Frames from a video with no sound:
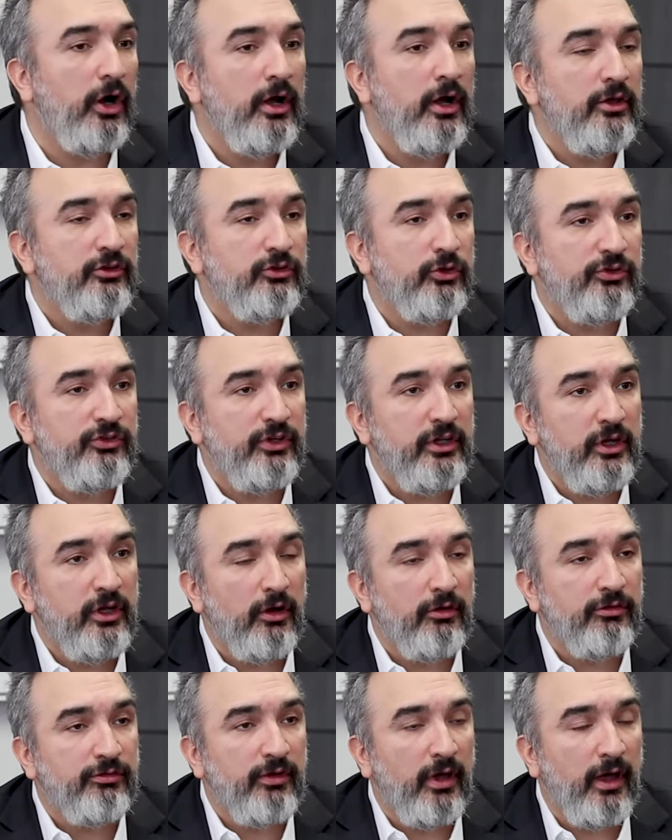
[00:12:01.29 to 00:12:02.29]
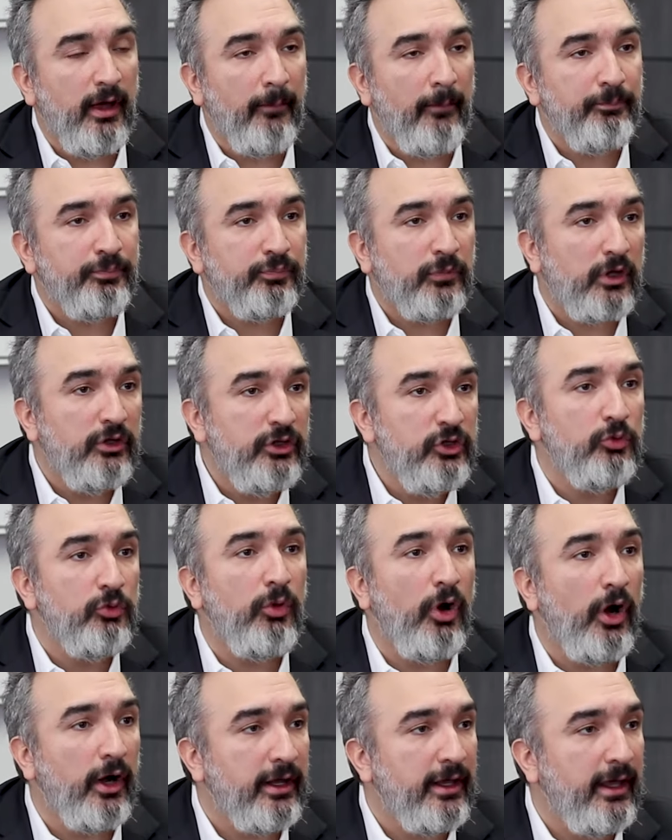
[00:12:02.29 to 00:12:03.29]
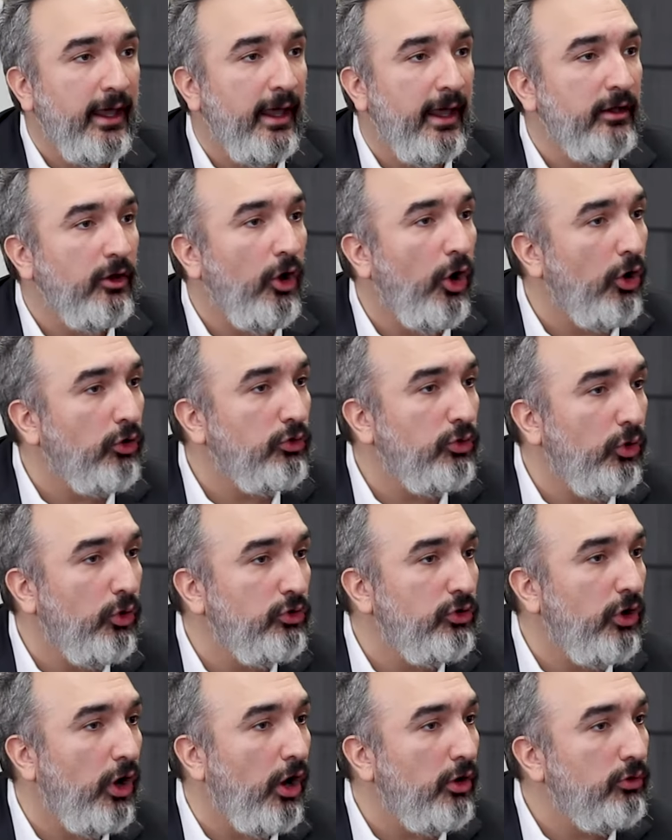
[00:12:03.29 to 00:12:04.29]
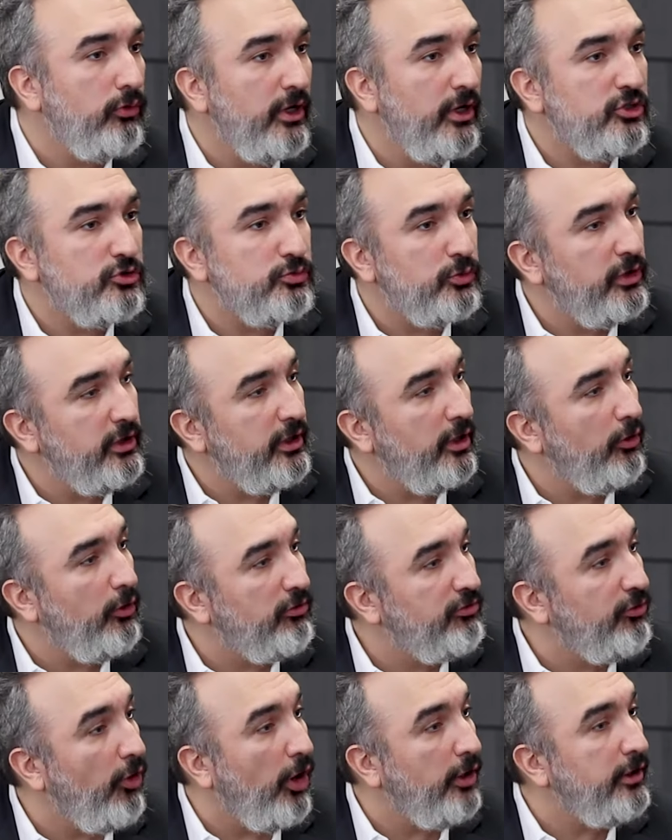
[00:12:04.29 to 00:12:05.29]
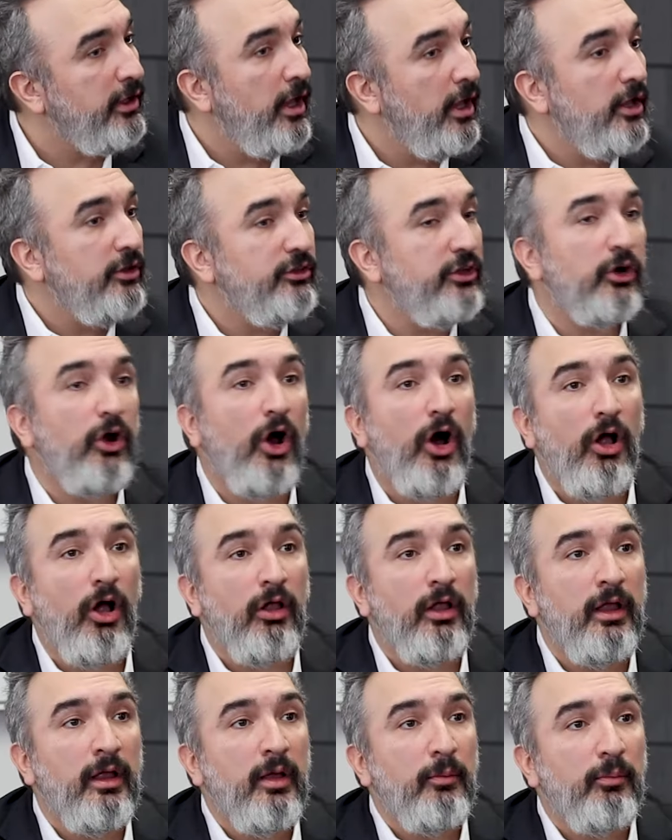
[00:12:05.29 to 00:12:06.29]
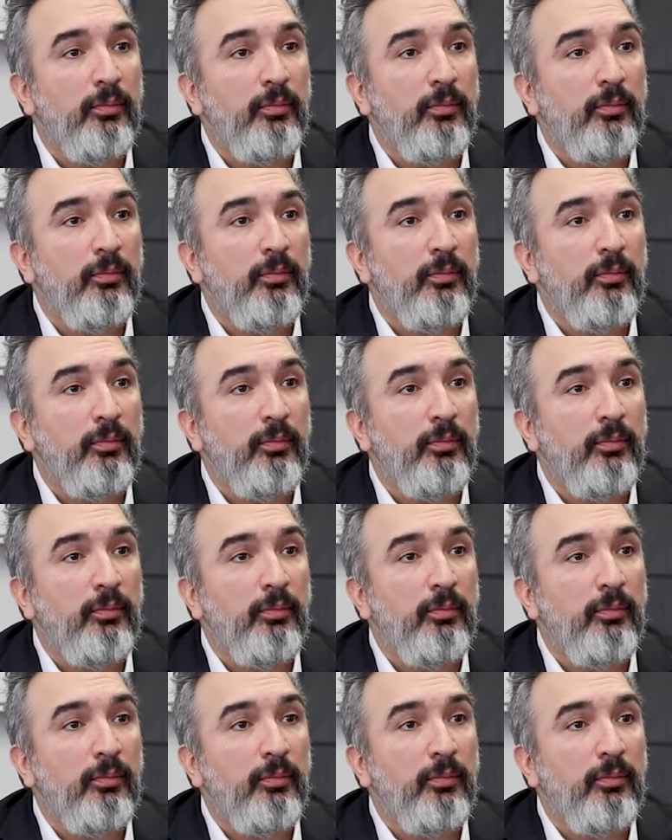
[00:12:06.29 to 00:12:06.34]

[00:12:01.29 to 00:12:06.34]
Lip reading: City of Newmarket, Aurora, Richmond Hill, Vaughan, they're all